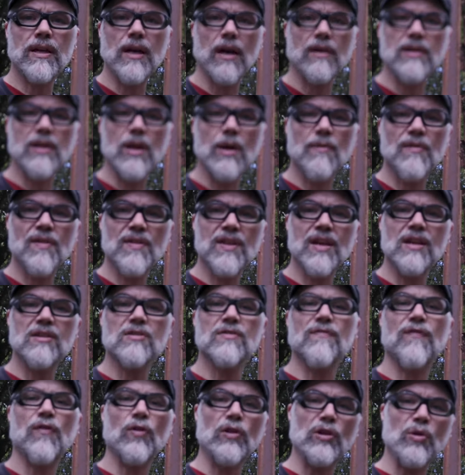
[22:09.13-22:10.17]
you know, I know
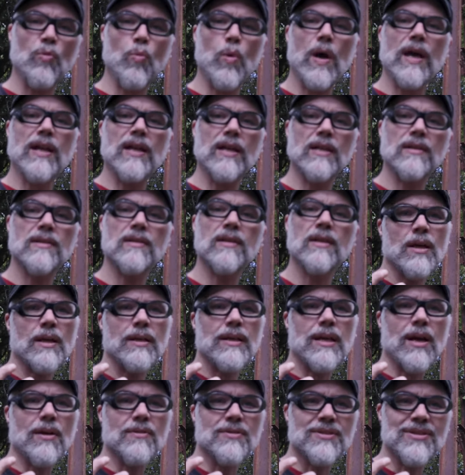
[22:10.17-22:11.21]
everything's fully wetted,
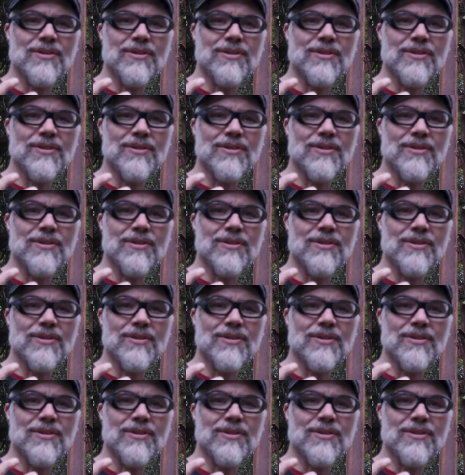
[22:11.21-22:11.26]
you know.